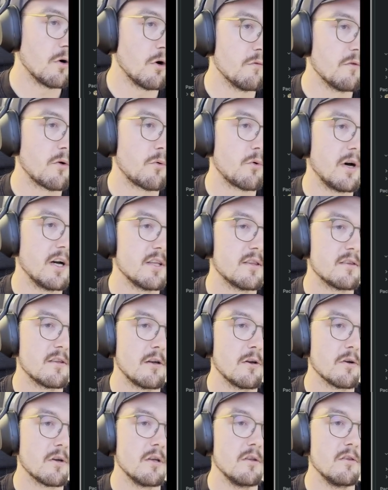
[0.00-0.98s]
override the
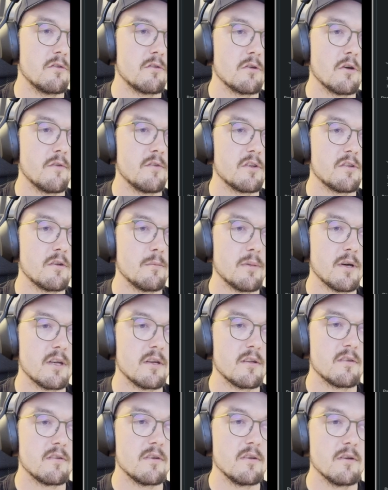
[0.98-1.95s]
login service
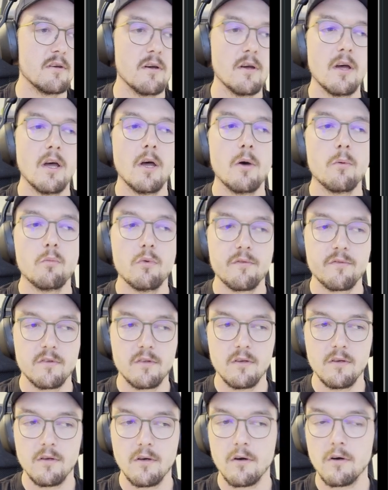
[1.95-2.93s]
dependency with
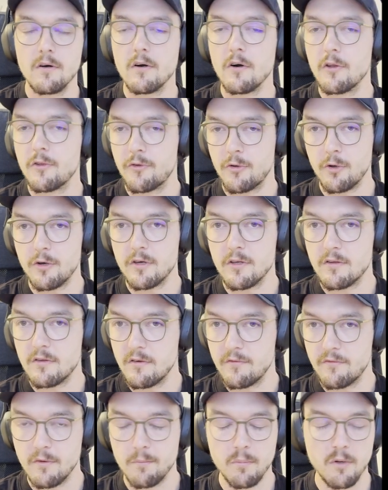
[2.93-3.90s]
the
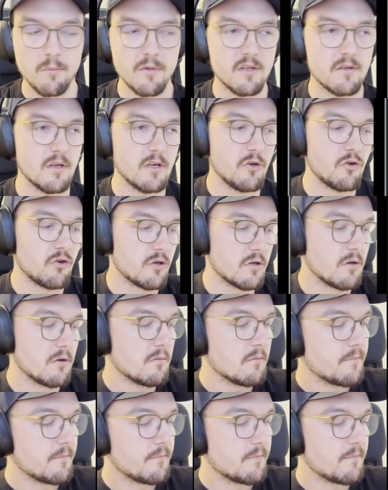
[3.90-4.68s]
alternative implementation.